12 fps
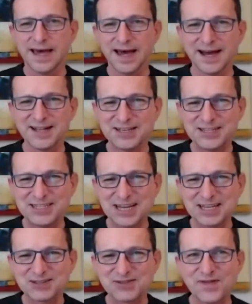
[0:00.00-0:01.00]
I
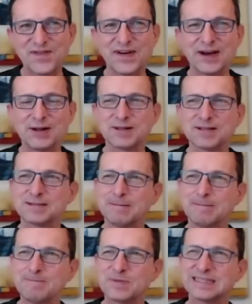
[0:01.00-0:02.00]
just felt
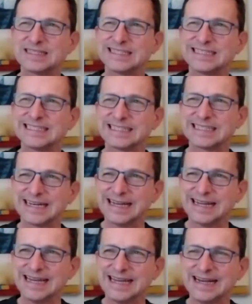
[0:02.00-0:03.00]

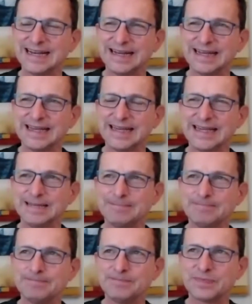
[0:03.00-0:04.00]
slightly
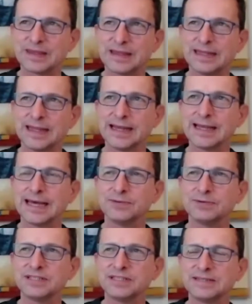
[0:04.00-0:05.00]
like I
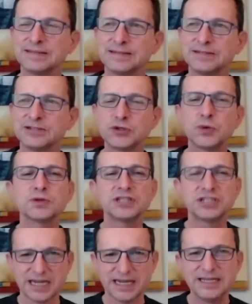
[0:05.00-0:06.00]
was
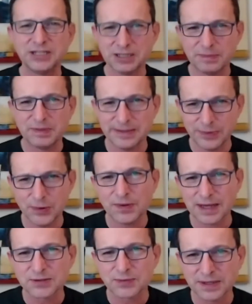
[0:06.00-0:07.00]
shortchanging people.
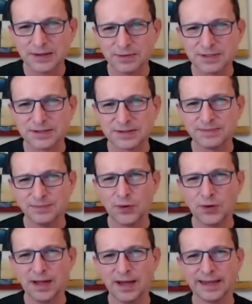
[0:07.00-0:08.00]
That's what it was
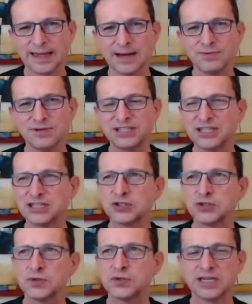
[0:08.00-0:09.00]
more like. I was just
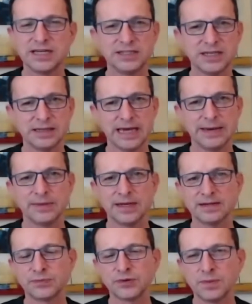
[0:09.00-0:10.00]
shortchanging them, and I
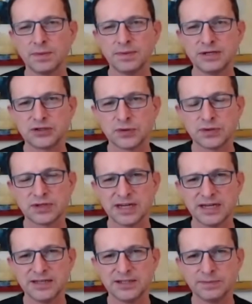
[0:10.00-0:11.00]
was probably
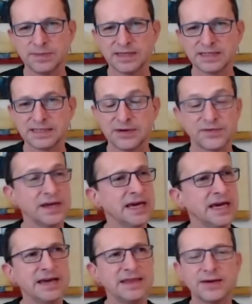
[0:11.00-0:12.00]
shortchanging myself.
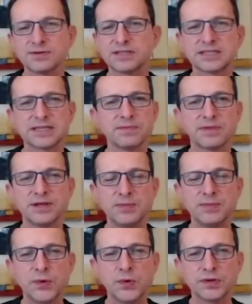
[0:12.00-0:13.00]
There was
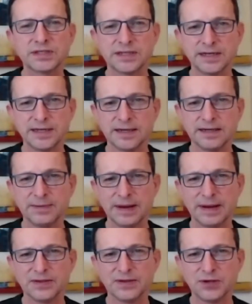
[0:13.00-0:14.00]
something more to learn
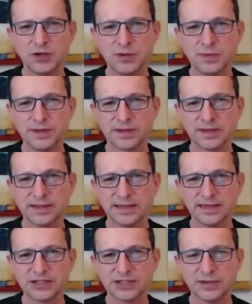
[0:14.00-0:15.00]
about the human
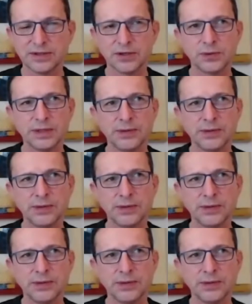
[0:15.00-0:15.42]
condition that